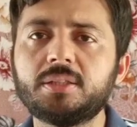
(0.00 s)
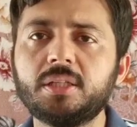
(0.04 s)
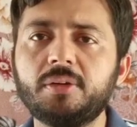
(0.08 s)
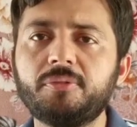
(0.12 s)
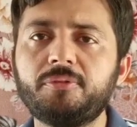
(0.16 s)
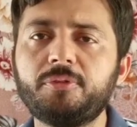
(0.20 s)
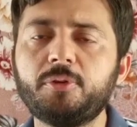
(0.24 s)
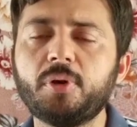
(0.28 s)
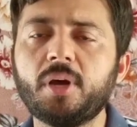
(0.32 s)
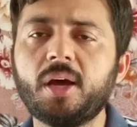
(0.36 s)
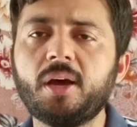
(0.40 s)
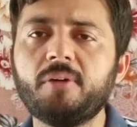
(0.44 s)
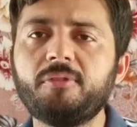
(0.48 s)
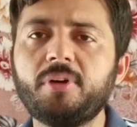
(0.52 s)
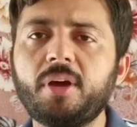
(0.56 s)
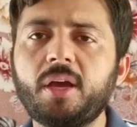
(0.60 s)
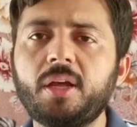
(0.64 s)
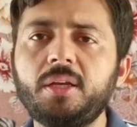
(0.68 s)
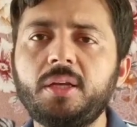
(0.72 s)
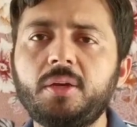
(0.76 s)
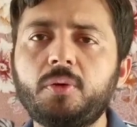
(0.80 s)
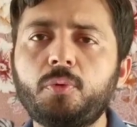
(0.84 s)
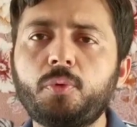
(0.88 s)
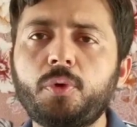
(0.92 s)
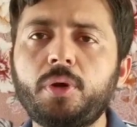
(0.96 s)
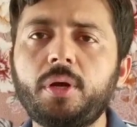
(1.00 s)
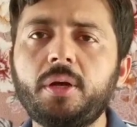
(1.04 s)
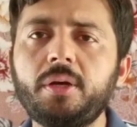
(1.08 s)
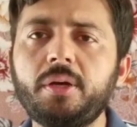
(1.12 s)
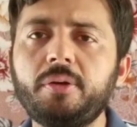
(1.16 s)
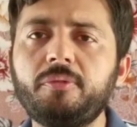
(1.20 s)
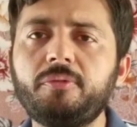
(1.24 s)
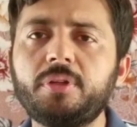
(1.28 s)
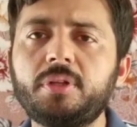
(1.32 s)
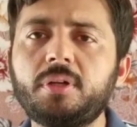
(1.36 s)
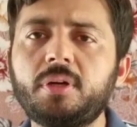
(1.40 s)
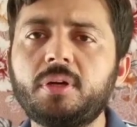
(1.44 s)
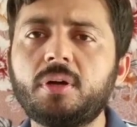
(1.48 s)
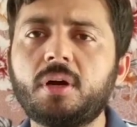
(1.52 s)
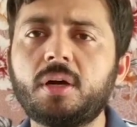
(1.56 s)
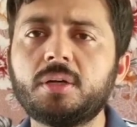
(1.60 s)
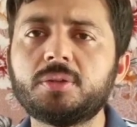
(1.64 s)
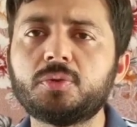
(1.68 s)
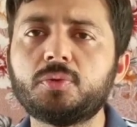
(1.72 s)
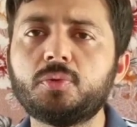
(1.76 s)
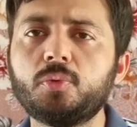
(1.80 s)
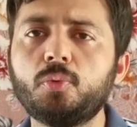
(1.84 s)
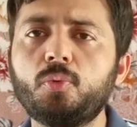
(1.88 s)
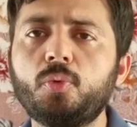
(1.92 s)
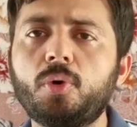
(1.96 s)
If you have any query with
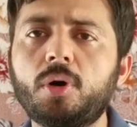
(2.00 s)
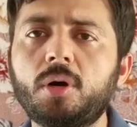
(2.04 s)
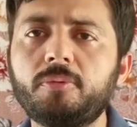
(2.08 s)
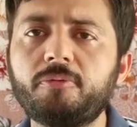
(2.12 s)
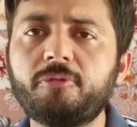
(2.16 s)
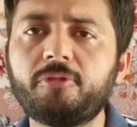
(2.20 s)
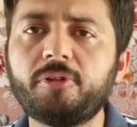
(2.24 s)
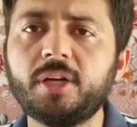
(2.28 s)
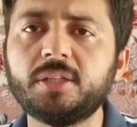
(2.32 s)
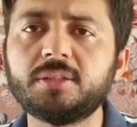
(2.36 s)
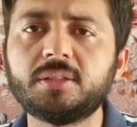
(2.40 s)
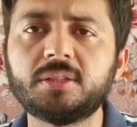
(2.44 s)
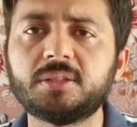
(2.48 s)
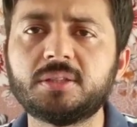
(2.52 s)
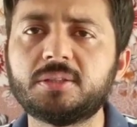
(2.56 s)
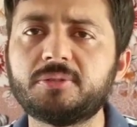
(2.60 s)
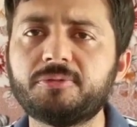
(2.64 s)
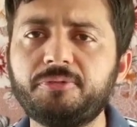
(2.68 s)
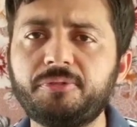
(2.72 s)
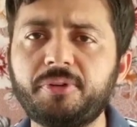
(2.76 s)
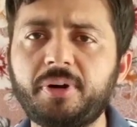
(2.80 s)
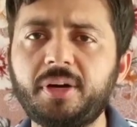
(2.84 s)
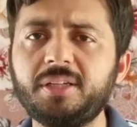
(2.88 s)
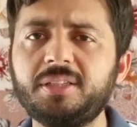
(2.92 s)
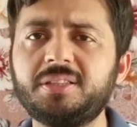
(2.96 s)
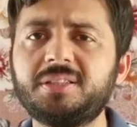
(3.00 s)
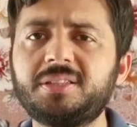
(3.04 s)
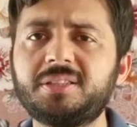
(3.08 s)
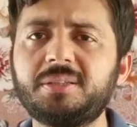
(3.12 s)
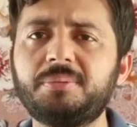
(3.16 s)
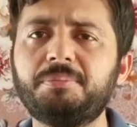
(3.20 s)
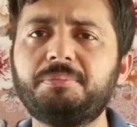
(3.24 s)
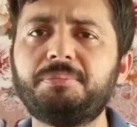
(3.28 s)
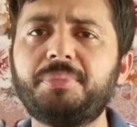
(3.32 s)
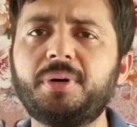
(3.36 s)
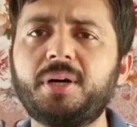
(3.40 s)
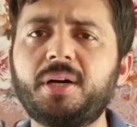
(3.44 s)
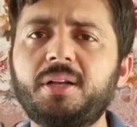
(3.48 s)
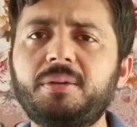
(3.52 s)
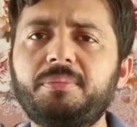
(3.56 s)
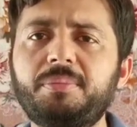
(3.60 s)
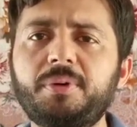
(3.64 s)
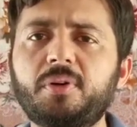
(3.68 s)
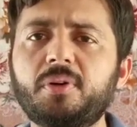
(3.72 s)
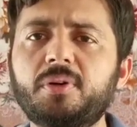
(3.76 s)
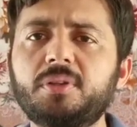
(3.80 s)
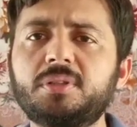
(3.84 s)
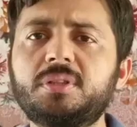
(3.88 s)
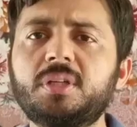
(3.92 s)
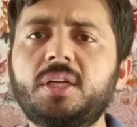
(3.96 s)
regards to verb phrase, it's very simple,
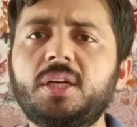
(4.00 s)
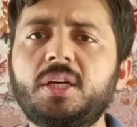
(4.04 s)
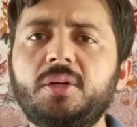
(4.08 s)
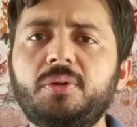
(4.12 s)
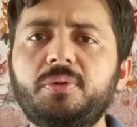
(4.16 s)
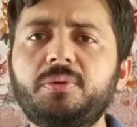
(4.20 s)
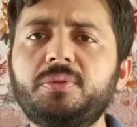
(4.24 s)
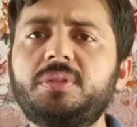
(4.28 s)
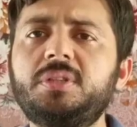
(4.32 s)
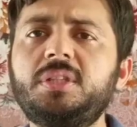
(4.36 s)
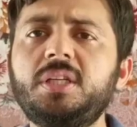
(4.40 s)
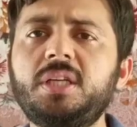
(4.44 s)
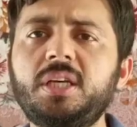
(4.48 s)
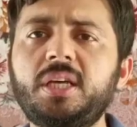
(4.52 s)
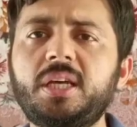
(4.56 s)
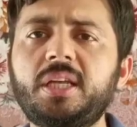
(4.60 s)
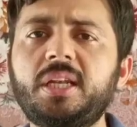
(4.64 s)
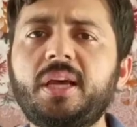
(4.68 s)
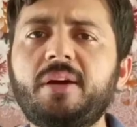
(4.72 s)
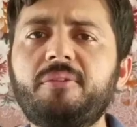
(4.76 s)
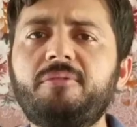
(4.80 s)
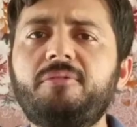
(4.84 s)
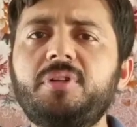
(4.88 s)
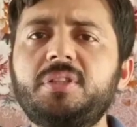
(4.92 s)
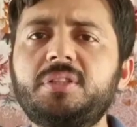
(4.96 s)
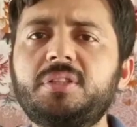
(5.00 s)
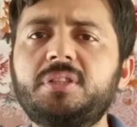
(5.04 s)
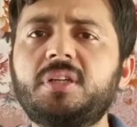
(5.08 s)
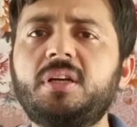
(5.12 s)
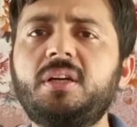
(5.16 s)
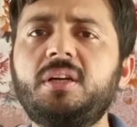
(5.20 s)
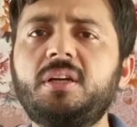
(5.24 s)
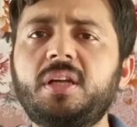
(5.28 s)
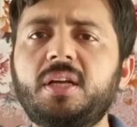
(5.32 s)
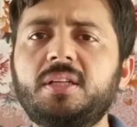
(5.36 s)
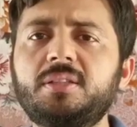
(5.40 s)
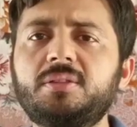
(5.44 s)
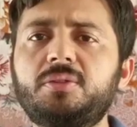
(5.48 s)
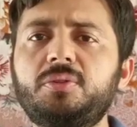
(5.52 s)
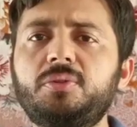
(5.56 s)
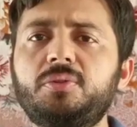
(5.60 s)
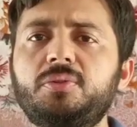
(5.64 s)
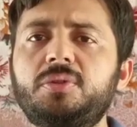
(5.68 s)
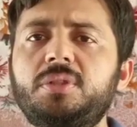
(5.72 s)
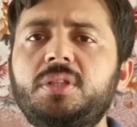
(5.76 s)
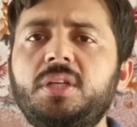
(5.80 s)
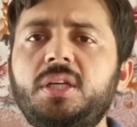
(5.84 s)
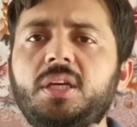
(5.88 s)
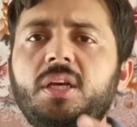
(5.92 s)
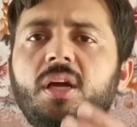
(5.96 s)
because you see in every sentence you
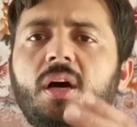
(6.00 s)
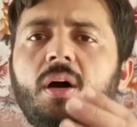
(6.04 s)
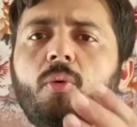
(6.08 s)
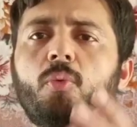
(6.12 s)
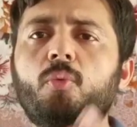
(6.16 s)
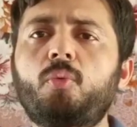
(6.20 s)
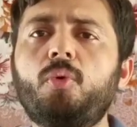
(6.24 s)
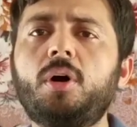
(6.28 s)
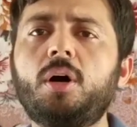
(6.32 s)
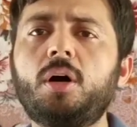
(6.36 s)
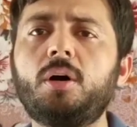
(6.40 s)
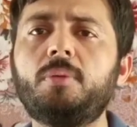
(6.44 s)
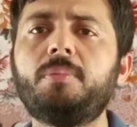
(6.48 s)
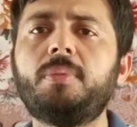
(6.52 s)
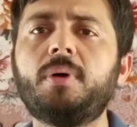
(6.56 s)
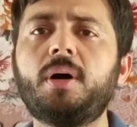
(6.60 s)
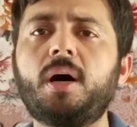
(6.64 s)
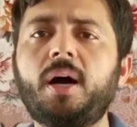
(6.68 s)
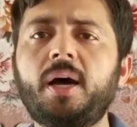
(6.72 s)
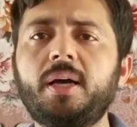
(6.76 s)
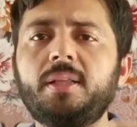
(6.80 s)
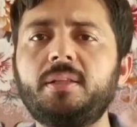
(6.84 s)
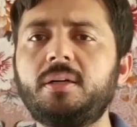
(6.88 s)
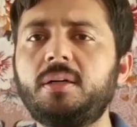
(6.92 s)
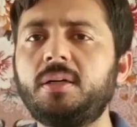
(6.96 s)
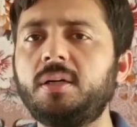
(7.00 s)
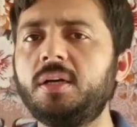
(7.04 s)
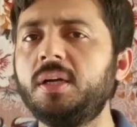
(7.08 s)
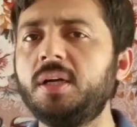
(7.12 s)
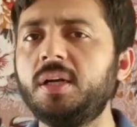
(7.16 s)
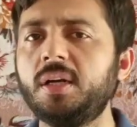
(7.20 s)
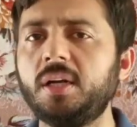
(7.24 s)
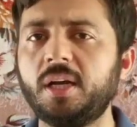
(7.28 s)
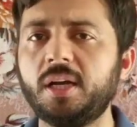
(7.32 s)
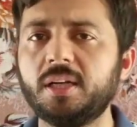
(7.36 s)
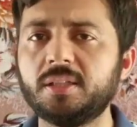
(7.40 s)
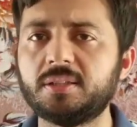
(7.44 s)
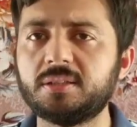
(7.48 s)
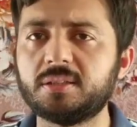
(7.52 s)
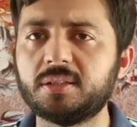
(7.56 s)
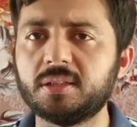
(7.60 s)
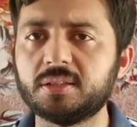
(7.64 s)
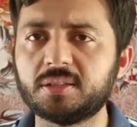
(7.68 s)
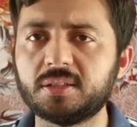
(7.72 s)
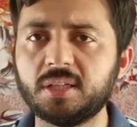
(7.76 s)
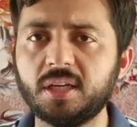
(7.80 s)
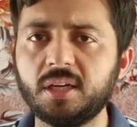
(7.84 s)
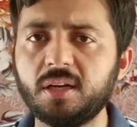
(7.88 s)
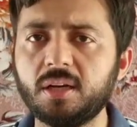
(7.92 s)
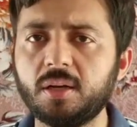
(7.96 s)
see a verb, either it's a
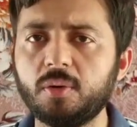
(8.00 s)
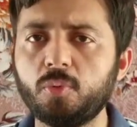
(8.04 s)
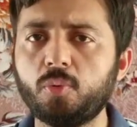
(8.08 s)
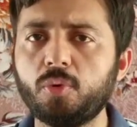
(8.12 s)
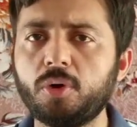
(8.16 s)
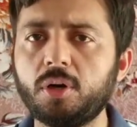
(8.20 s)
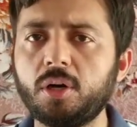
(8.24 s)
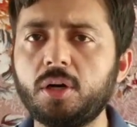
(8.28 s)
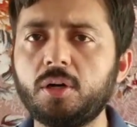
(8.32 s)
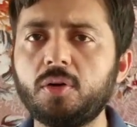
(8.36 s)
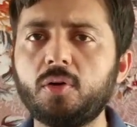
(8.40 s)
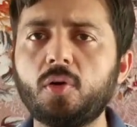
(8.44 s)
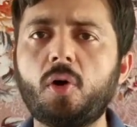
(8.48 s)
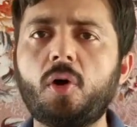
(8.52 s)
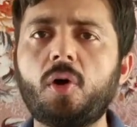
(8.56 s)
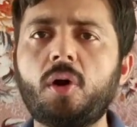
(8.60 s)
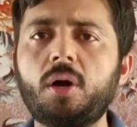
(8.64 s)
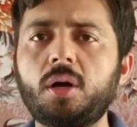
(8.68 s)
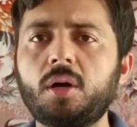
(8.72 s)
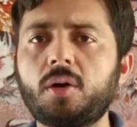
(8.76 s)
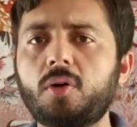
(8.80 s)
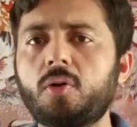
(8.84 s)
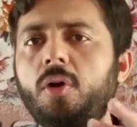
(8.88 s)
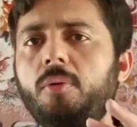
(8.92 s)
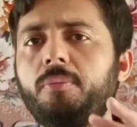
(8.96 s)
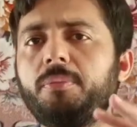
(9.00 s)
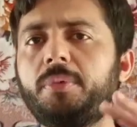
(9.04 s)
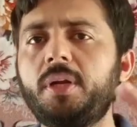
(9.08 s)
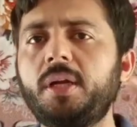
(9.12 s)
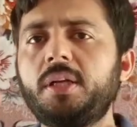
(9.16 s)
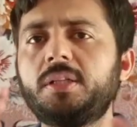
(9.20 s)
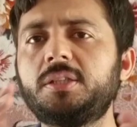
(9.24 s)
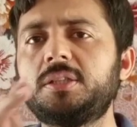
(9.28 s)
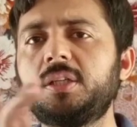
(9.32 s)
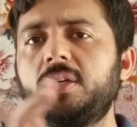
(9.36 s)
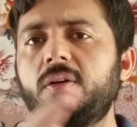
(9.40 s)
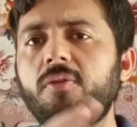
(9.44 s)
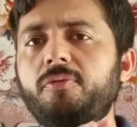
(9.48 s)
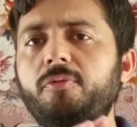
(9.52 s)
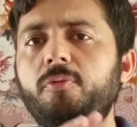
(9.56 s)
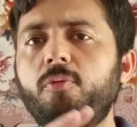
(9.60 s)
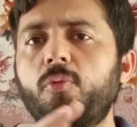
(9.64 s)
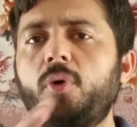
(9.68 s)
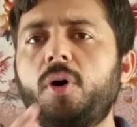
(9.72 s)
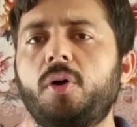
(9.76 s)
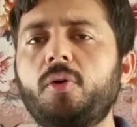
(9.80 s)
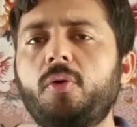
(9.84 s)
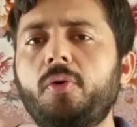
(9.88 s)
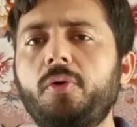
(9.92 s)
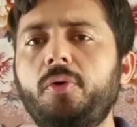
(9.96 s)
single word or combination of
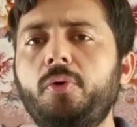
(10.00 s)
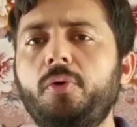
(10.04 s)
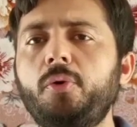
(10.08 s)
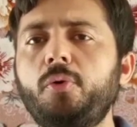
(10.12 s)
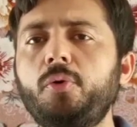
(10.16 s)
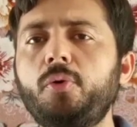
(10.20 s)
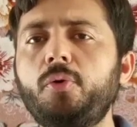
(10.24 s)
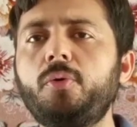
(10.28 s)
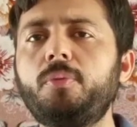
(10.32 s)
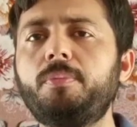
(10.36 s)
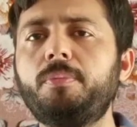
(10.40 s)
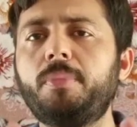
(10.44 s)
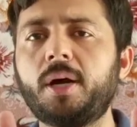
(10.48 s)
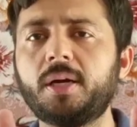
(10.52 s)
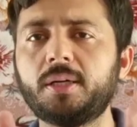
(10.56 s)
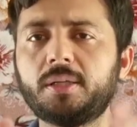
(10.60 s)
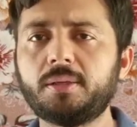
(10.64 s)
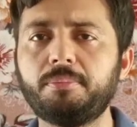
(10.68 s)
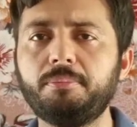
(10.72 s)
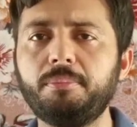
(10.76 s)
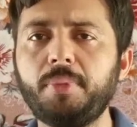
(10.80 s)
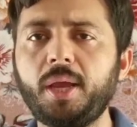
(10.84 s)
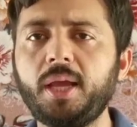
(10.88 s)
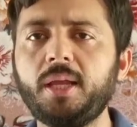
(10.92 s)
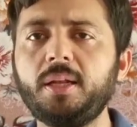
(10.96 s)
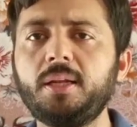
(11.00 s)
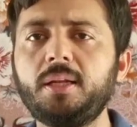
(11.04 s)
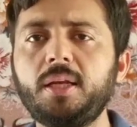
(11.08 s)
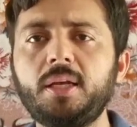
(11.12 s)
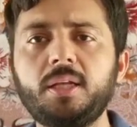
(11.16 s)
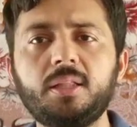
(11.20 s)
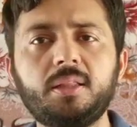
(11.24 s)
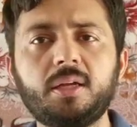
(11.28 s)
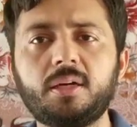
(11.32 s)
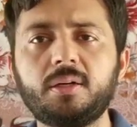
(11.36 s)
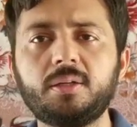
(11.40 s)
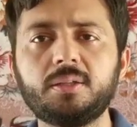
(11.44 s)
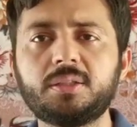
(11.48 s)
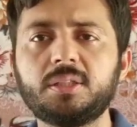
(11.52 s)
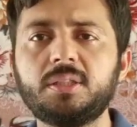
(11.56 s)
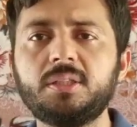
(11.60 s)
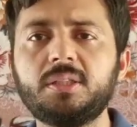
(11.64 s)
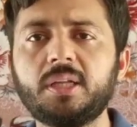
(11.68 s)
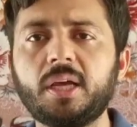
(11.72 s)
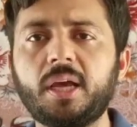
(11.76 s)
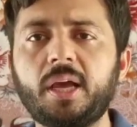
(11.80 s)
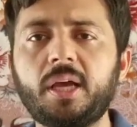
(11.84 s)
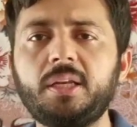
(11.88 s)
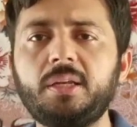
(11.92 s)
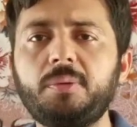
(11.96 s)
one or two, but mainly there
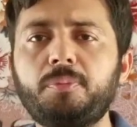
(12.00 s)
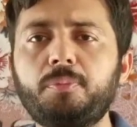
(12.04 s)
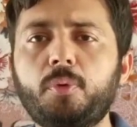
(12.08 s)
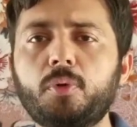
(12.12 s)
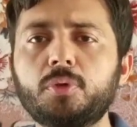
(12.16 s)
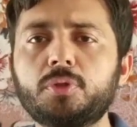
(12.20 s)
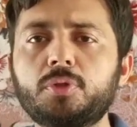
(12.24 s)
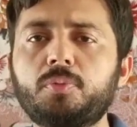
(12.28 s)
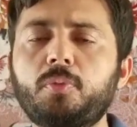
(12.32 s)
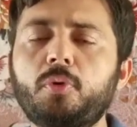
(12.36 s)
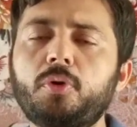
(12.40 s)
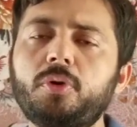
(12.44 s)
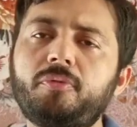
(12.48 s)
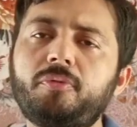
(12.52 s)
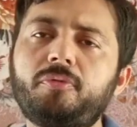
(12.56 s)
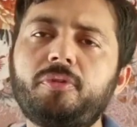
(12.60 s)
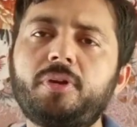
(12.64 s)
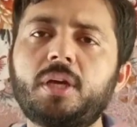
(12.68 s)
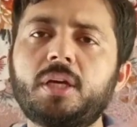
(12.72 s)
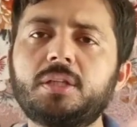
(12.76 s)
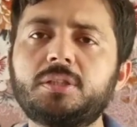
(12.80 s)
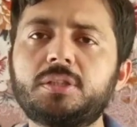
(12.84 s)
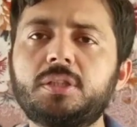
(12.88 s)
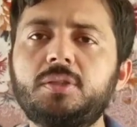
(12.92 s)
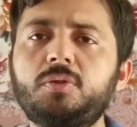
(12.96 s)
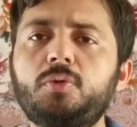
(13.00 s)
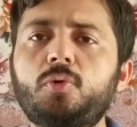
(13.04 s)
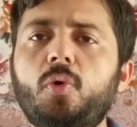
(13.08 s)
isn't any post modification.